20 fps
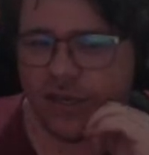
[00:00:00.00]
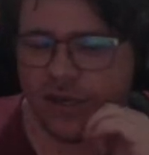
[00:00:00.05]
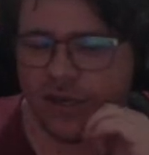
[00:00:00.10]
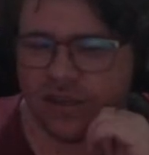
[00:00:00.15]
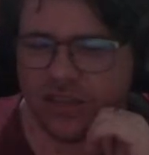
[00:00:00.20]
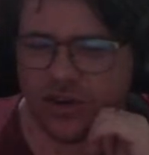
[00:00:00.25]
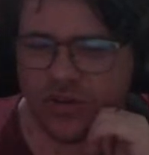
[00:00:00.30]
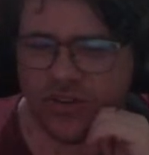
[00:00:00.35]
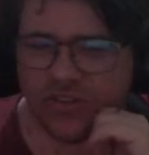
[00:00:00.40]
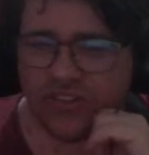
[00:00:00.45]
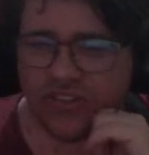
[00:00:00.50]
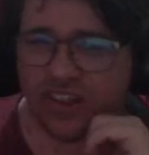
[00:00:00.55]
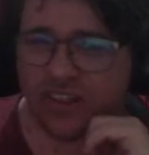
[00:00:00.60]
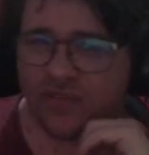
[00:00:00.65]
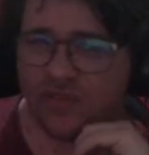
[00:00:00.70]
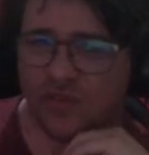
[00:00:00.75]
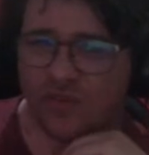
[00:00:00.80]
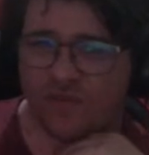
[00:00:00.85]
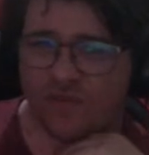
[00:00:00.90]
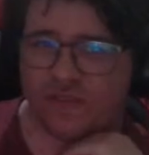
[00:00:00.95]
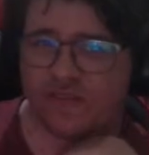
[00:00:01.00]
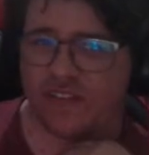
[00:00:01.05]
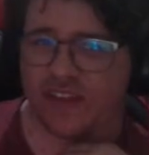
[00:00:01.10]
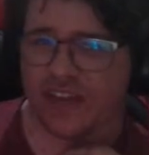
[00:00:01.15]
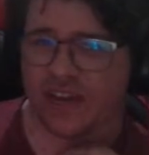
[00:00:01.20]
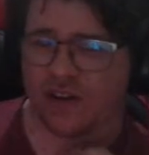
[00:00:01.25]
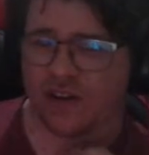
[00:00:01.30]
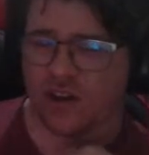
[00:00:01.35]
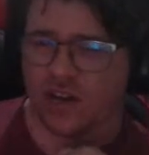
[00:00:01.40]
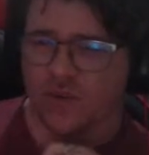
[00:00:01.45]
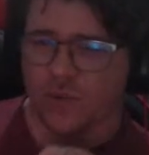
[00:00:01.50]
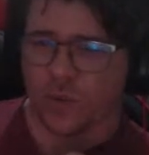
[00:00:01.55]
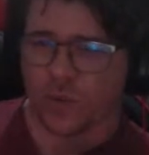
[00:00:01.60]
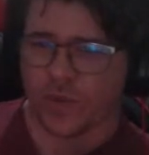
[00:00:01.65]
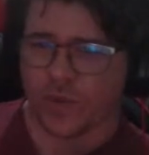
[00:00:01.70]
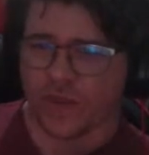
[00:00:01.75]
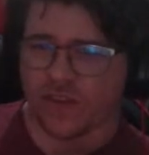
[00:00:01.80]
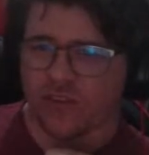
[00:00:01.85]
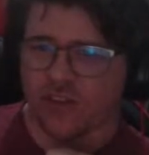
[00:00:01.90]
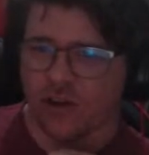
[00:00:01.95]
They're inside the forward 50 now, Collingwood,
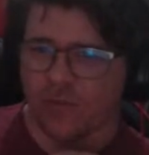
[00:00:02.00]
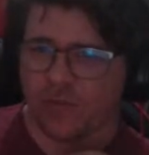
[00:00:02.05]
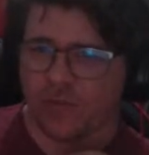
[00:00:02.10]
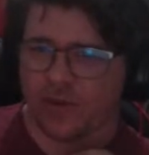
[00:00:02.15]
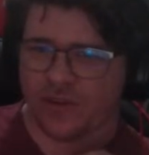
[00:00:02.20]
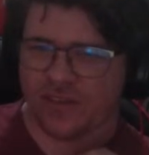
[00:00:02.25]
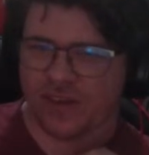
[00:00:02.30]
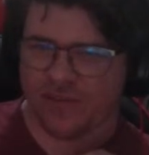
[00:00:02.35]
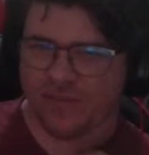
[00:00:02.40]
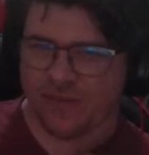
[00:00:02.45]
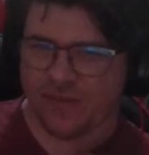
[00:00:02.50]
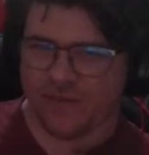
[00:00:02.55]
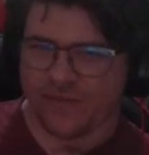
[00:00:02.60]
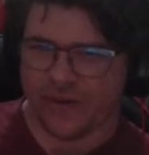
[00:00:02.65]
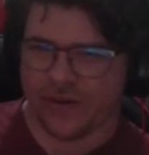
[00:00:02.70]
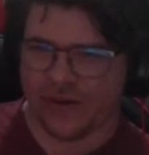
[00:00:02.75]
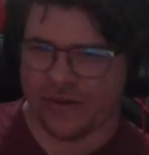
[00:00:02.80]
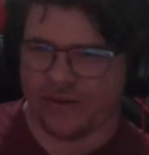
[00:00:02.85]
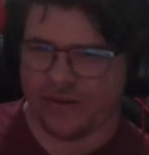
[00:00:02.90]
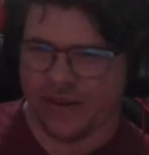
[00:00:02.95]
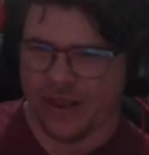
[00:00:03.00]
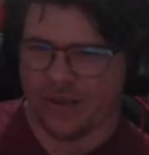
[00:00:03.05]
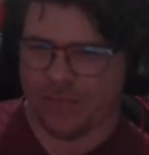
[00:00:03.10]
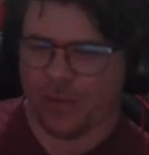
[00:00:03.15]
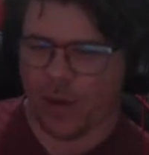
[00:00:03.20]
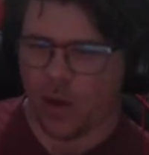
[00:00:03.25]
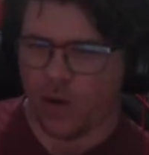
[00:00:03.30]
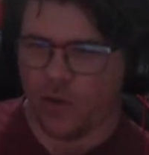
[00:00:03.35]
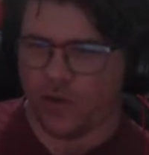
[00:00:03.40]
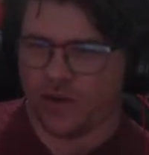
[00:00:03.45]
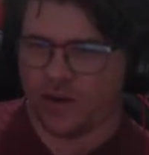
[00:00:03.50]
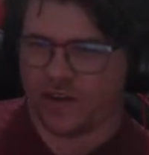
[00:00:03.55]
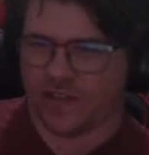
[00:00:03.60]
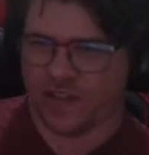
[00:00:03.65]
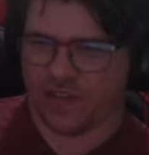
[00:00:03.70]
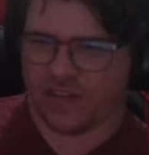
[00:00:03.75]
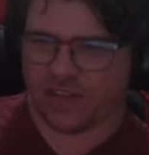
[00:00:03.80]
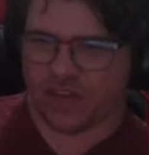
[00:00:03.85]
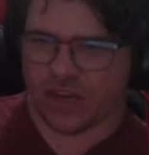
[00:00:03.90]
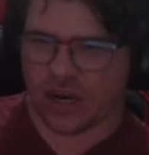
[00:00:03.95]
with the stoppage. They haven't been very potent in
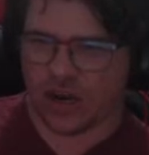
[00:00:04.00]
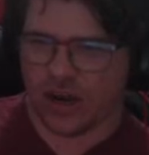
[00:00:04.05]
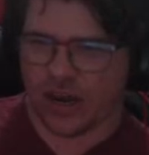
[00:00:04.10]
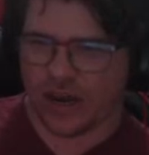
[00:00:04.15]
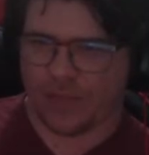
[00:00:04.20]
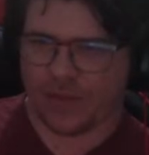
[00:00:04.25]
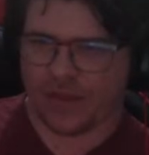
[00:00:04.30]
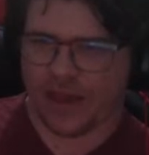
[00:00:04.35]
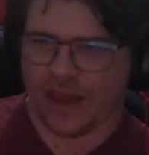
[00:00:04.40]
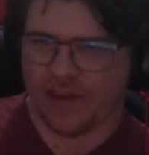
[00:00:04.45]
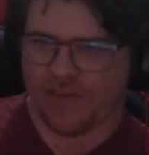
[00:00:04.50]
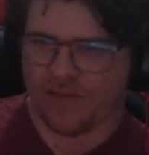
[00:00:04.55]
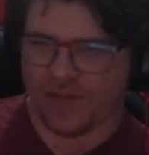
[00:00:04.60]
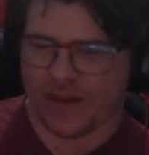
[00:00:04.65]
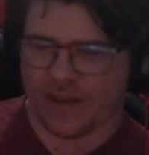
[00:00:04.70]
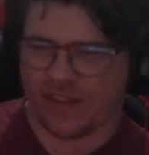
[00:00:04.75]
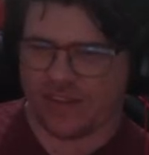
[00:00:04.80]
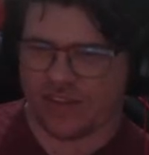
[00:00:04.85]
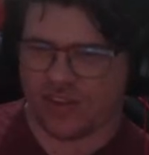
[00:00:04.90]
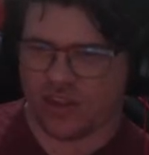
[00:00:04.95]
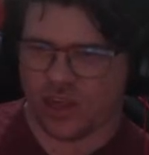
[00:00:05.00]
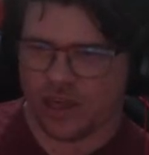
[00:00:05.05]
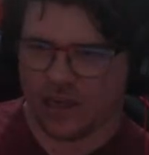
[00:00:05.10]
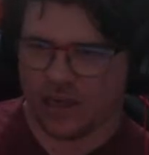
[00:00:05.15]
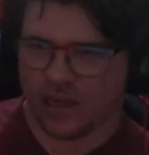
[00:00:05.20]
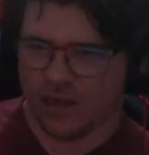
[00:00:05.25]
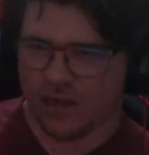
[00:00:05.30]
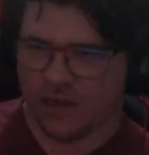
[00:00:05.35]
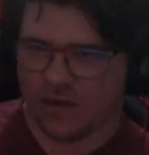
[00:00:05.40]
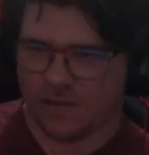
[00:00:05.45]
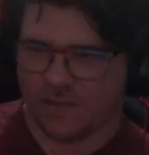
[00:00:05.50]
this tonight, but they have been this year.